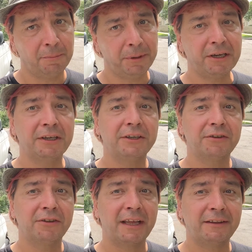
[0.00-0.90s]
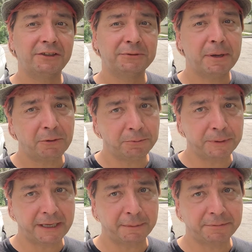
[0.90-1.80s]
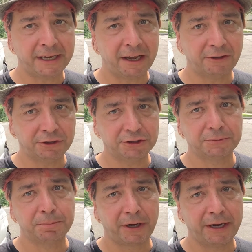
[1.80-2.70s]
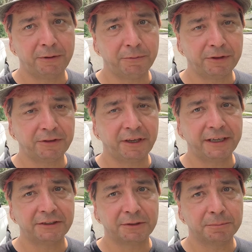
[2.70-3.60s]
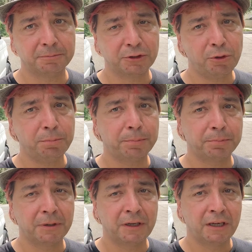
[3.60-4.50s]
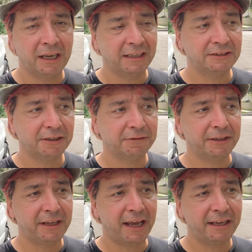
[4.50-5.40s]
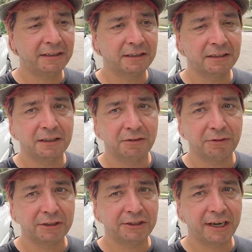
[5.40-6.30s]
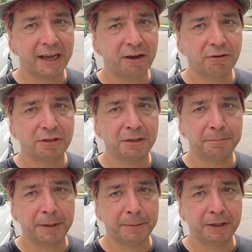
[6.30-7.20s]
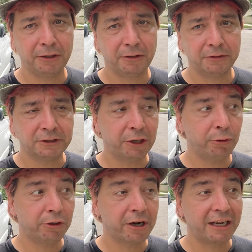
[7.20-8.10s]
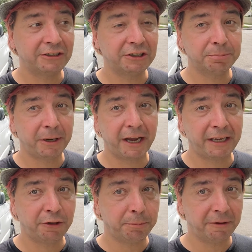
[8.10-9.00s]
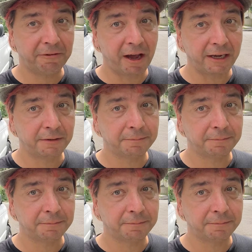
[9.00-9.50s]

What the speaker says: because then the smell will be kept down. Just spray it with like some soap, stuff like that. Rinse it out, maybe a little deodorizing spray, you'll be fine.